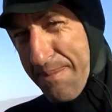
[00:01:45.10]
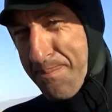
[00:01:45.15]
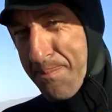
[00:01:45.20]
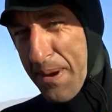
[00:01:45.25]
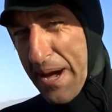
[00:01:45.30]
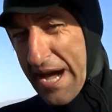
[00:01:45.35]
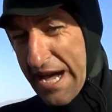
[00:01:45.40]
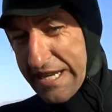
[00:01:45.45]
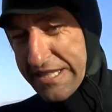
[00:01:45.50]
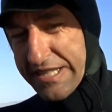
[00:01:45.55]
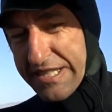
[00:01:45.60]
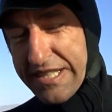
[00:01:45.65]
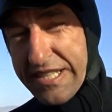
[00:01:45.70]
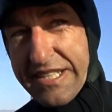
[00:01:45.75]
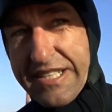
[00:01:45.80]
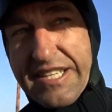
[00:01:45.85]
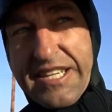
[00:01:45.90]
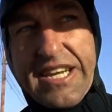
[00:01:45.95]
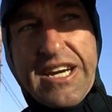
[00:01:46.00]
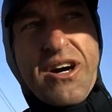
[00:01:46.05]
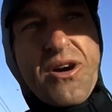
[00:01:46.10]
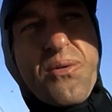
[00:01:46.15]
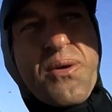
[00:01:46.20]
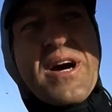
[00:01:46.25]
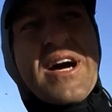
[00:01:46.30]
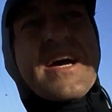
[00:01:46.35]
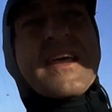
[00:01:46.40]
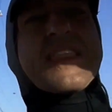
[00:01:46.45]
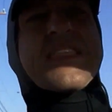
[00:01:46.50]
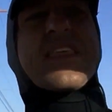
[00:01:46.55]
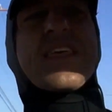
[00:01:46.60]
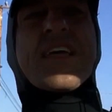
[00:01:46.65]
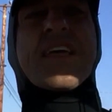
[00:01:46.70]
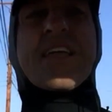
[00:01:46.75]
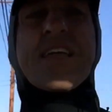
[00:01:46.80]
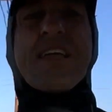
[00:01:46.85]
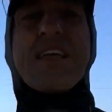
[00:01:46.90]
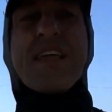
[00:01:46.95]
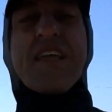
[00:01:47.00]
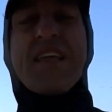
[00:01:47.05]
best to deal with
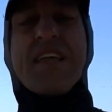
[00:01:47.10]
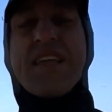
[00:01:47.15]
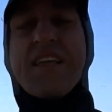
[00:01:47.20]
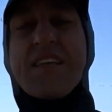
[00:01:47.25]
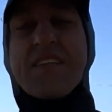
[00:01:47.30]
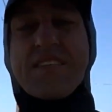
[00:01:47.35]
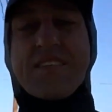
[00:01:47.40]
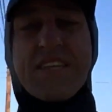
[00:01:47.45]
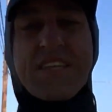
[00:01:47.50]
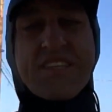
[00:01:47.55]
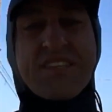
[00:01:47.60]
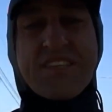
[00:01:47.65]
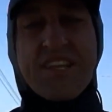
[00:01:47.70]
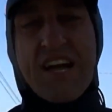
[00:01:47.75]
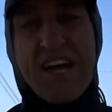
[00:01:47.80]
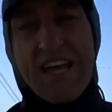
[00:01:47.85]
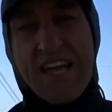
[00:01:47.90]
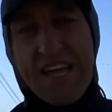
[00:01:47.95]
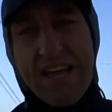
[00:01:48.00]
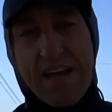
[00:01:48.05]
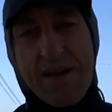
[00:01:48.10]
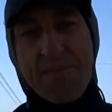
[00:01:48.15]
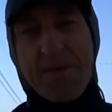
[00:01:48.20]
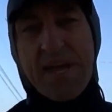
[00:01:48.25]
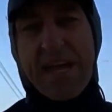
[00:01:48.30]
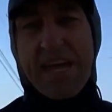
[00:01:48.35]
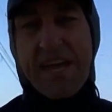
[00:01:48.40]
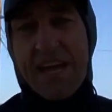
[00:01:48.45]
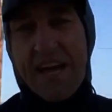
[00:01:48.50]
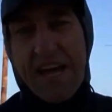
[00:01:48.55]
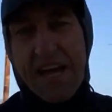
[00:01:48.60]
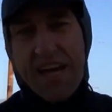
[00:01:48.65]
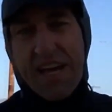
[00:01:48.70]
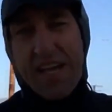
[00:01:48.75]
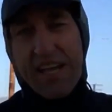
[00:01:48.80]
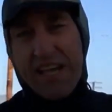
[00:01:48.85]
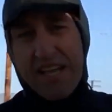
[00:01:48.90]
since I am a, uh,